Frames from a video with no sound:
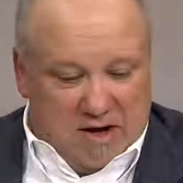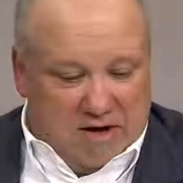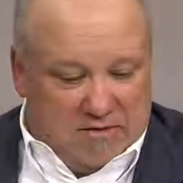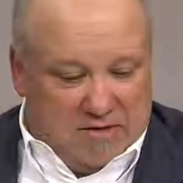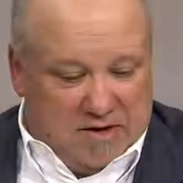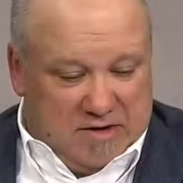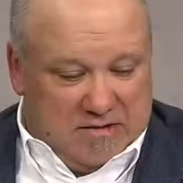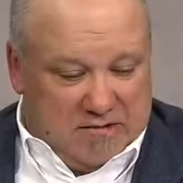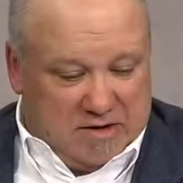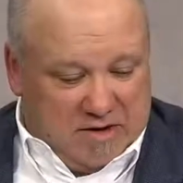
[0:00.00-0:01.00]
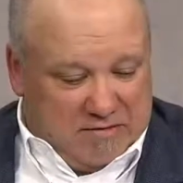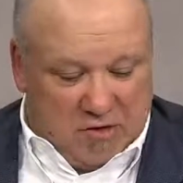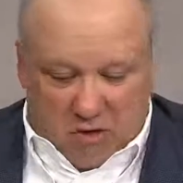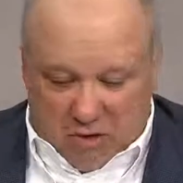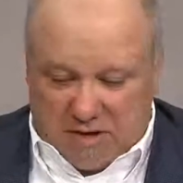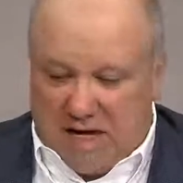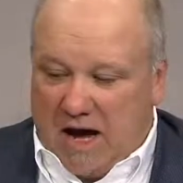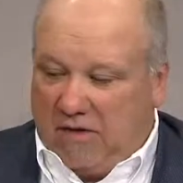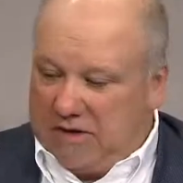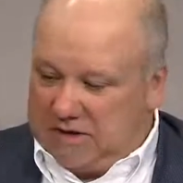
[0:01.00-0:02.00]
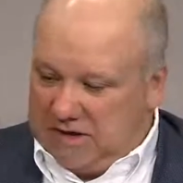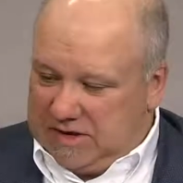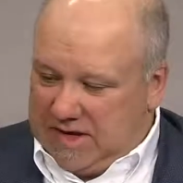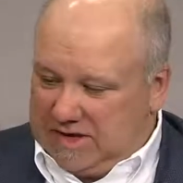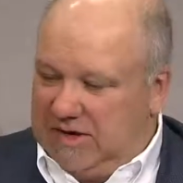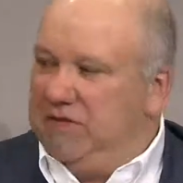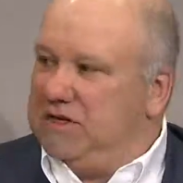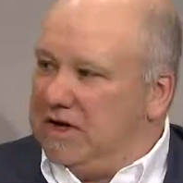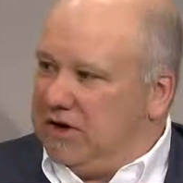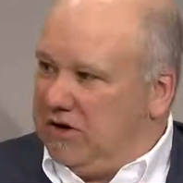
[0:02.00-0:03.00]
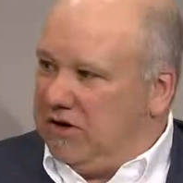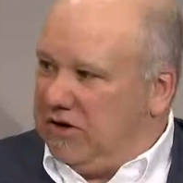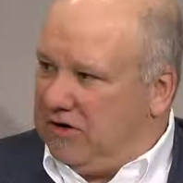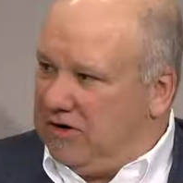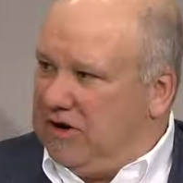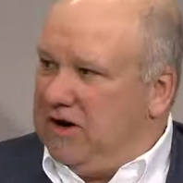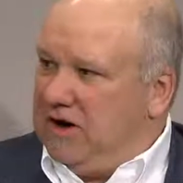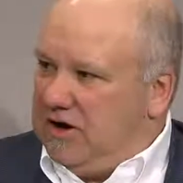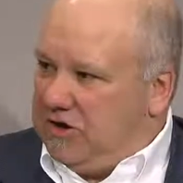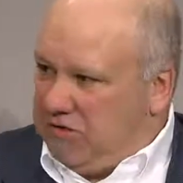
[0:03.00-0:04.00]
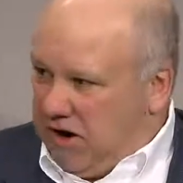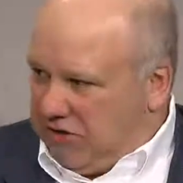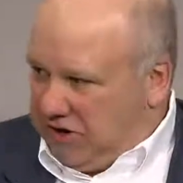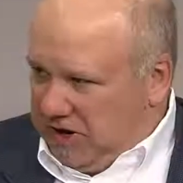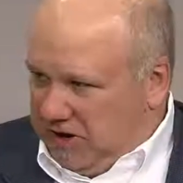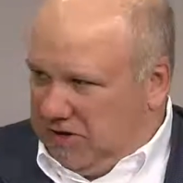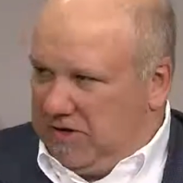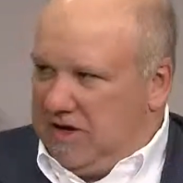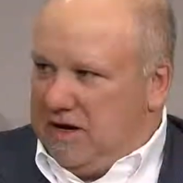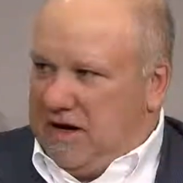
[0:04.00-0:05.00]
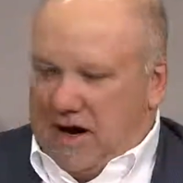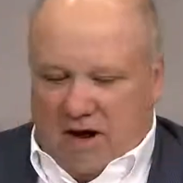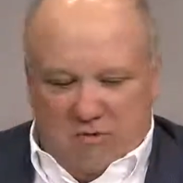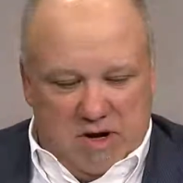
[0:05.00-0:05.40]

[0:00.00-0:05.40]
a growing town is activities that occur throughout the year, and